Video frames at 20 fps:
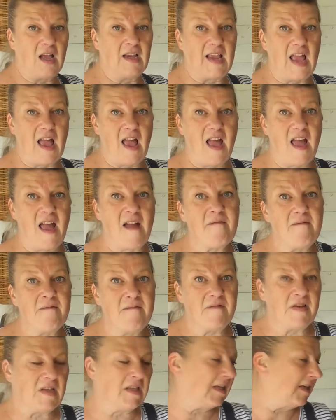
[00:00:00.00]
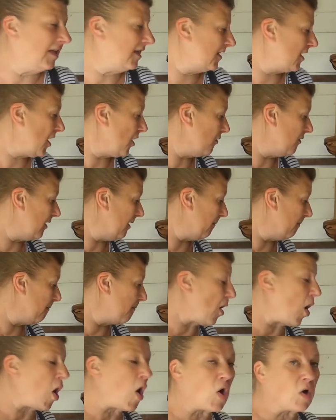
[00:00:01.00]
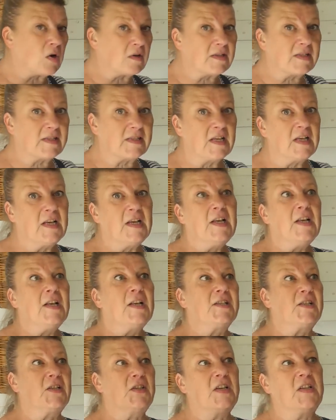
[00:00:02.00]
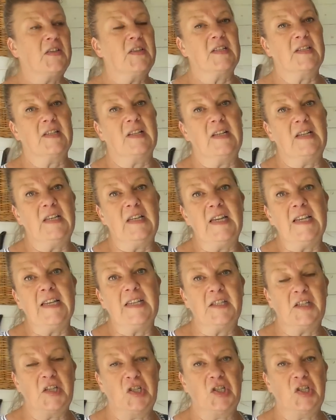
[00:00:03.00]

get everything sown in pots so that there's at least a